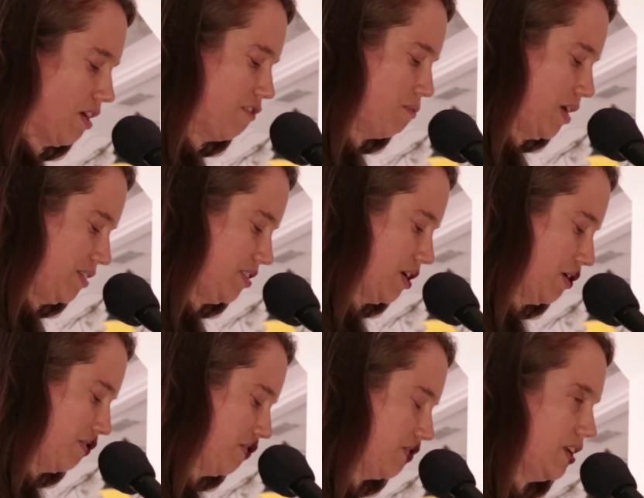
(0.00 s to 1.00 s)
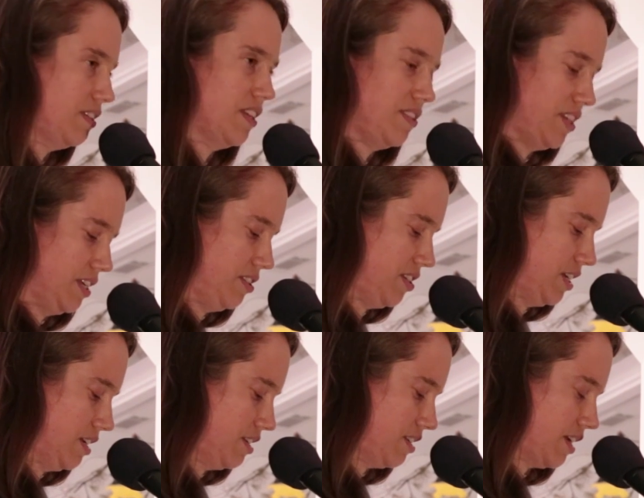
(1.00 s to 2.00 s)
of myself in this
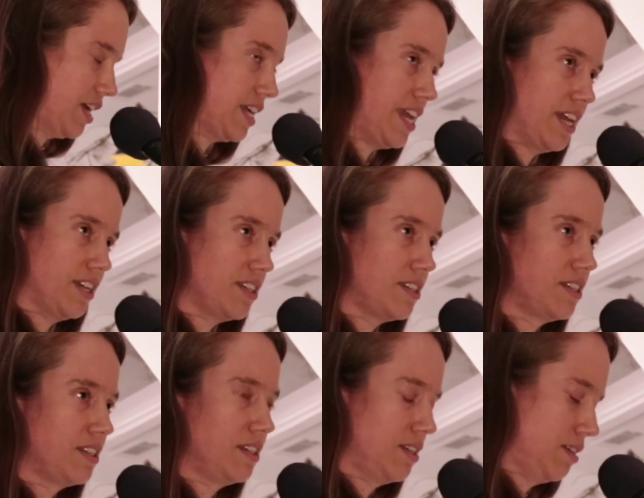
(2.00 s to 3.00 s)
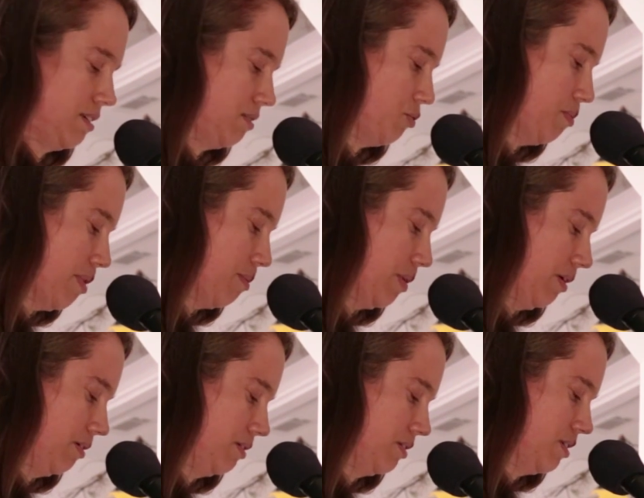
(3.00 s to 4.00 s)
instant, I can't remember.
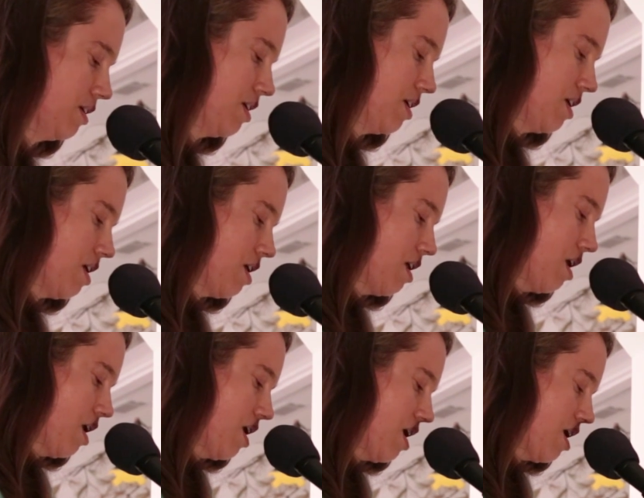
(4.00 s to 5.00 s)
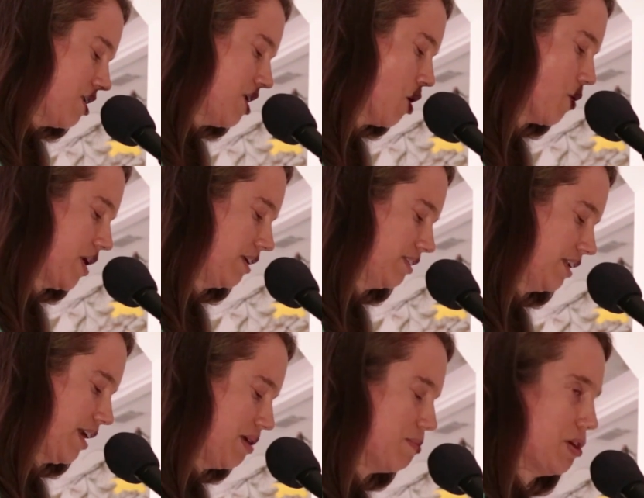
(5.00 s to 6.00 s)
Knowing that
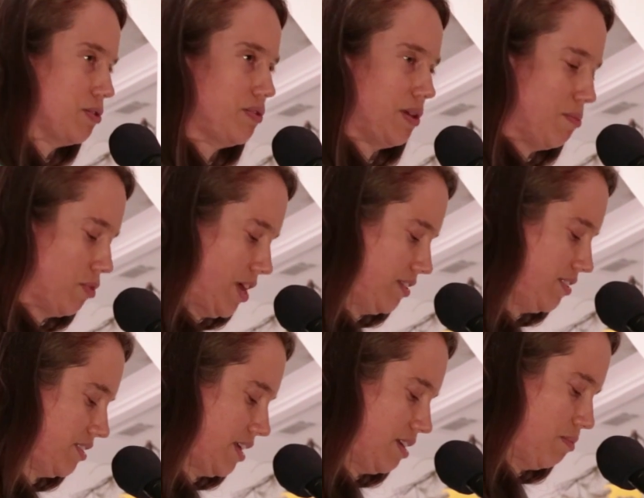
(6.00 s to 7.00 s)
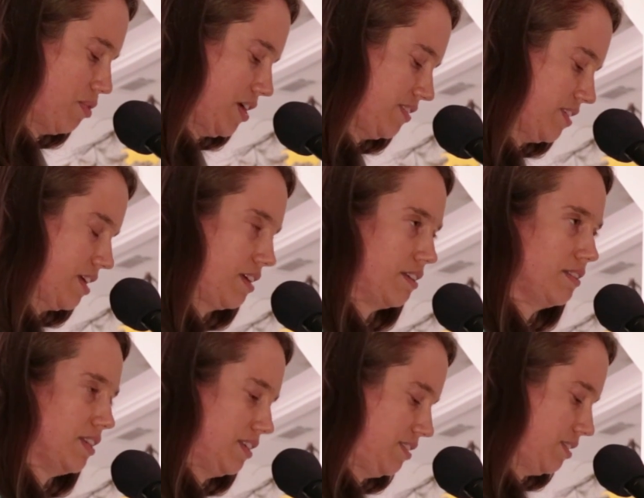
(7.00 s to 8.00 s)
I am both embraced and embracing,
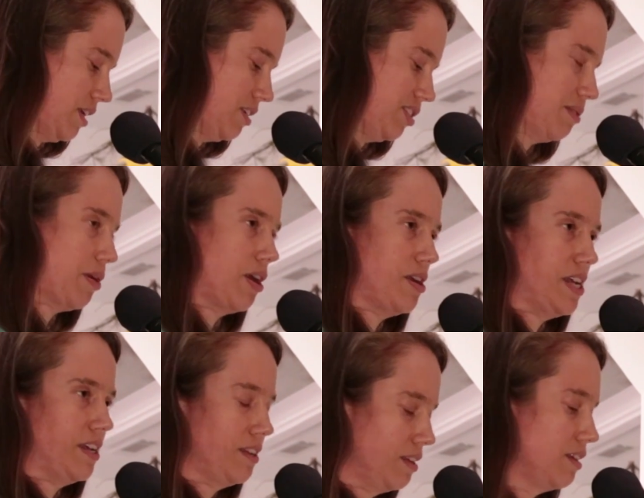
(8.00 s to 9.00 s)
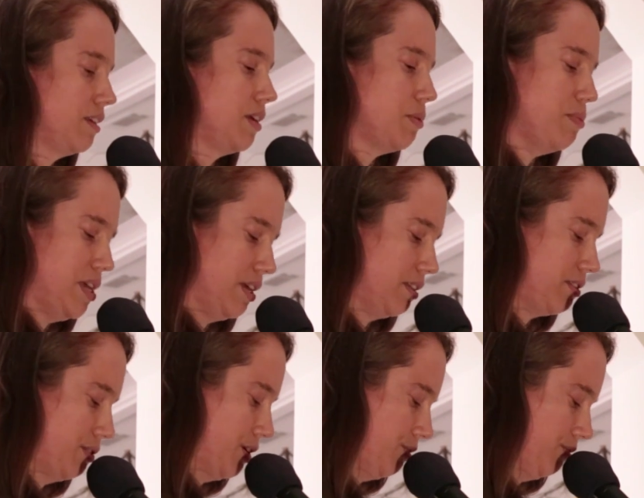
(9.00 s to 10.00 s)
this is the party being
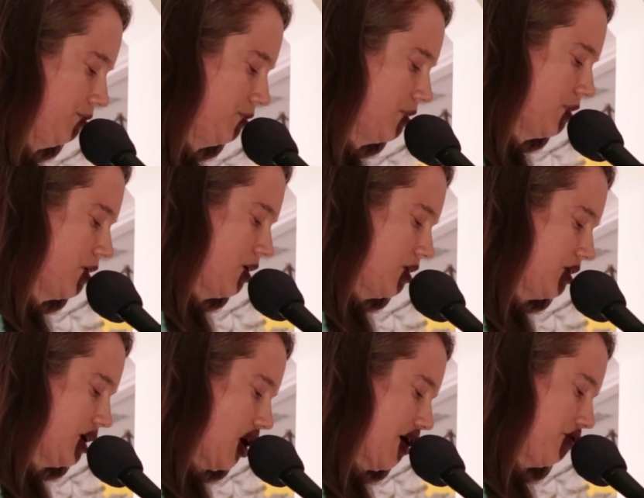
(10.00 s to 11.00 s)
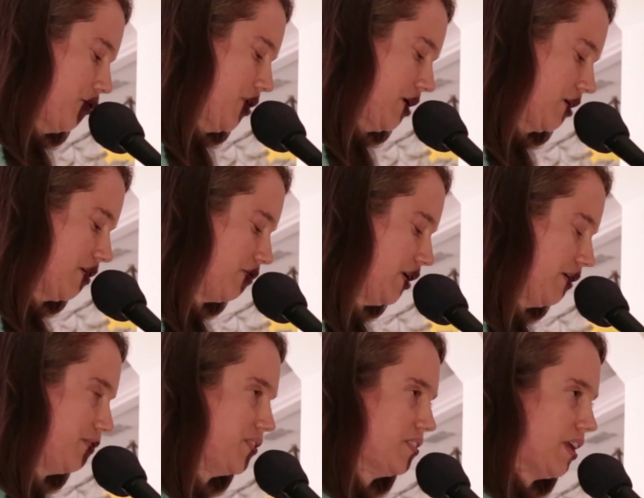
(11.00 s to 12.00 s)
thrown. The offering of
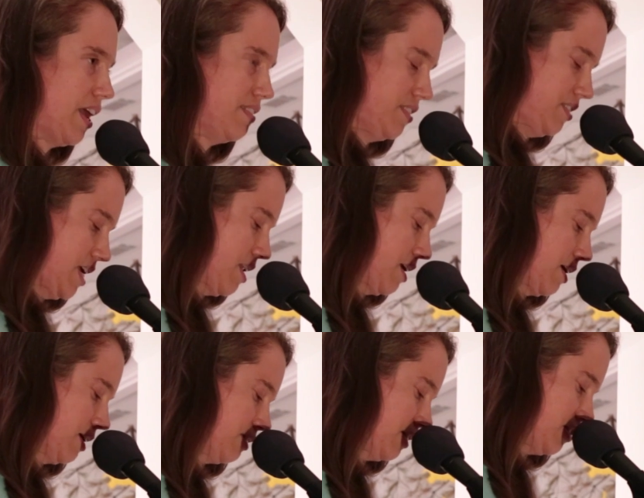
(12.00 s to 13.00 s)
gifts, hesitating at the